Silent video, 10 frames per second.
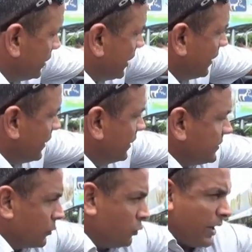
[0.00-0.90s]
I think it's a
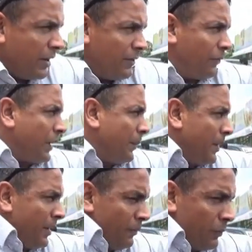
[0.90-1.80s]
good idea for
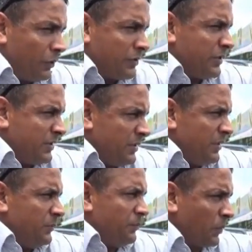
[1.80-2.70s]
government because
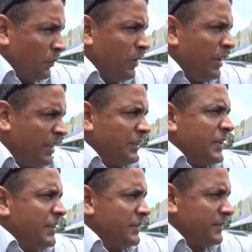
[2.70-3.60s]
we need the
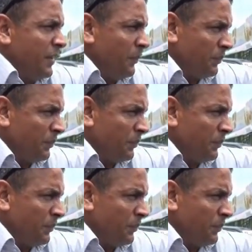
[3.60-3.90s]
changes. Eh?